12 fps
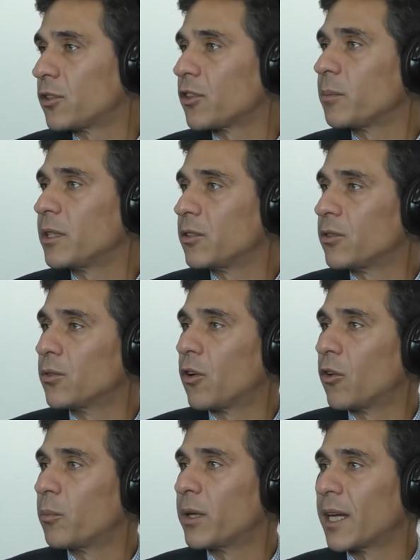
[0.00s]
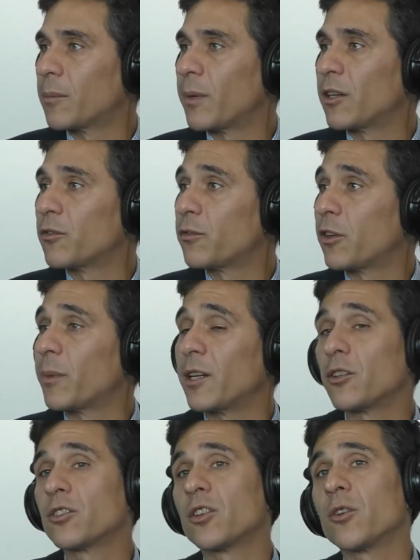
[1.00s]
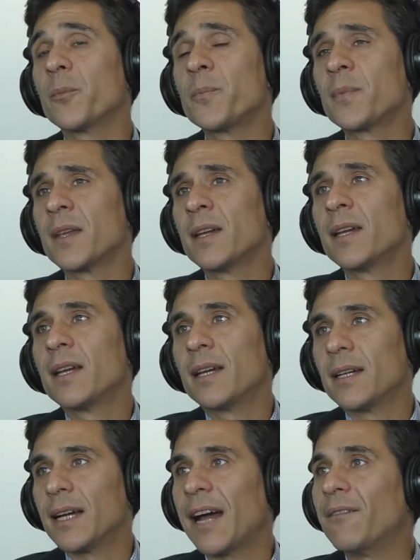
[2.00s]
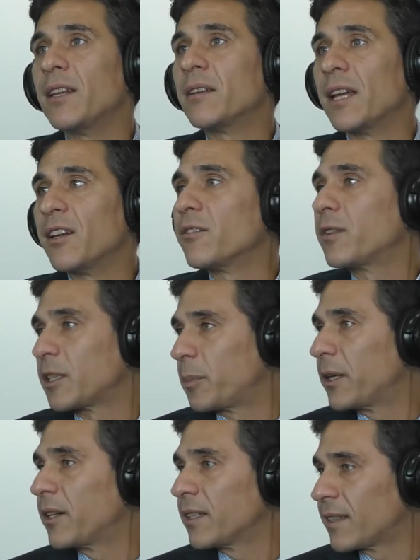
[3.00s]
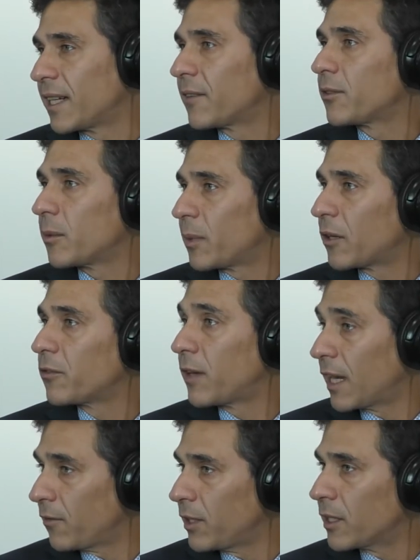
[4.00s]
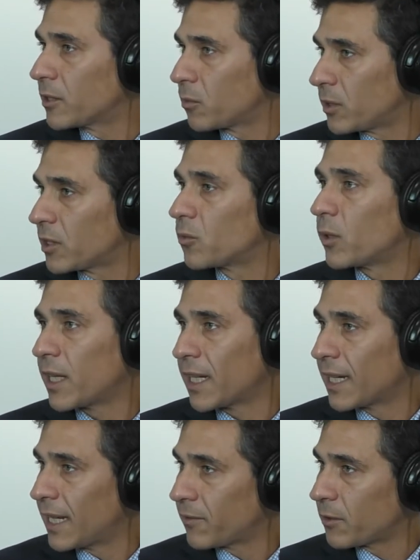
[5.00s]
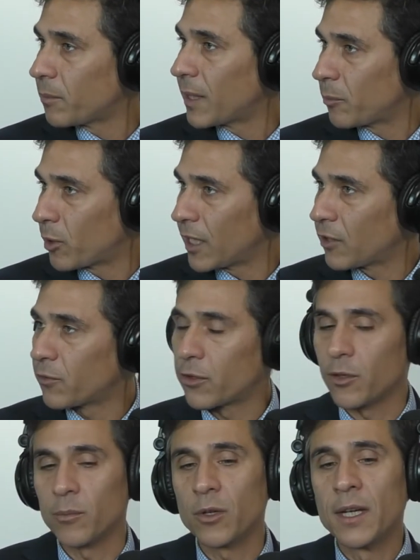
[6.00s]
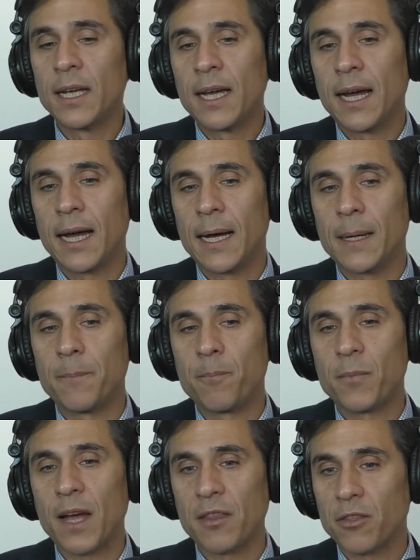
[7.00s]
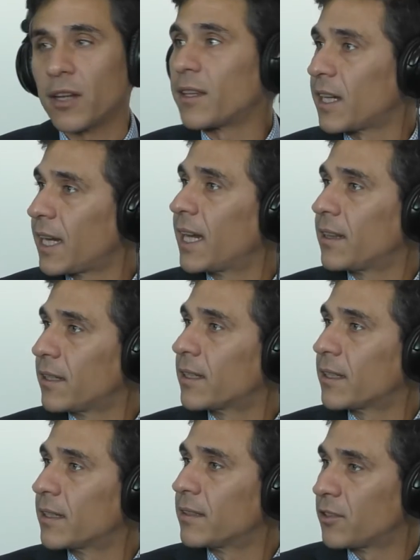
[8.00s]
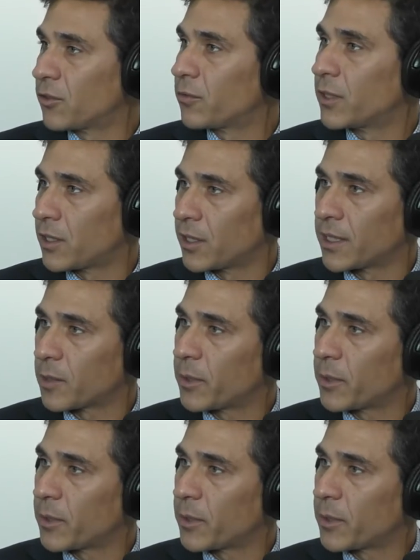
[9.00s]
took me to open up my own firm and also having enough experience and after about five years which is when i left my mm-hmm. prior firm um, i thought that i had the, the sufficient mm-hmm.